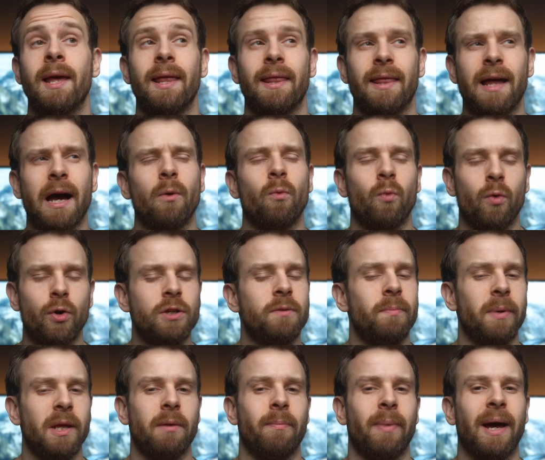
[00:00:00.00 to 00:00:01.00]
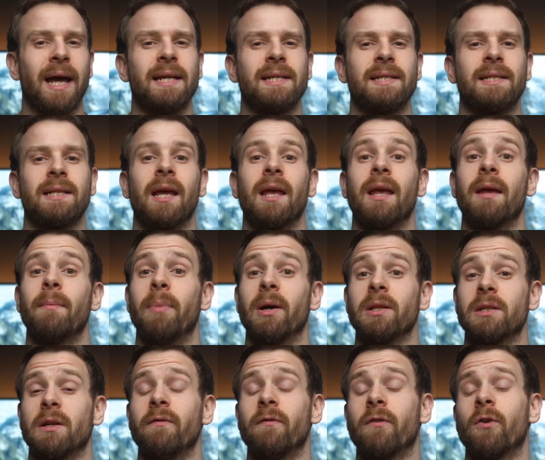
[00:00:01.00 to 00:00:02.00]
That would be the best, but
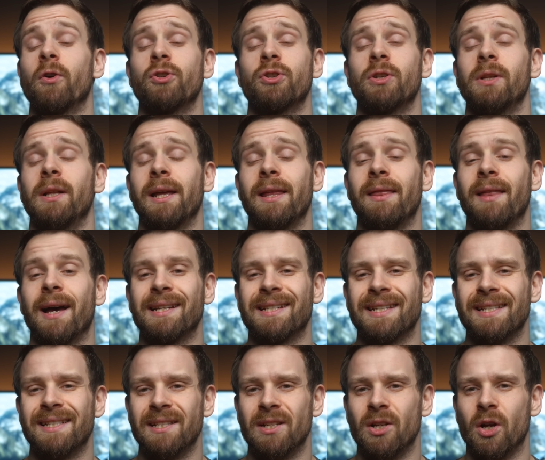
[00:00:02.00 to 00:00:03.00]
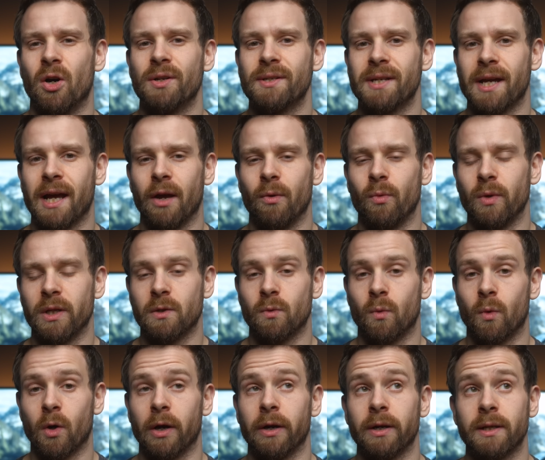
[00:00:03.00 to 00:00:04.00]
unfortunately that is not how it
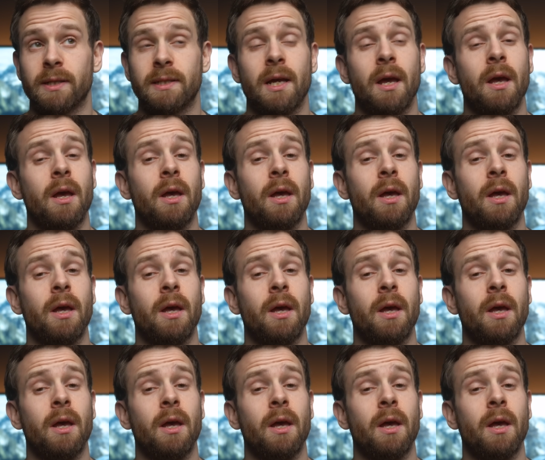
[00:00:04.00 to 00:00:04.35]
works.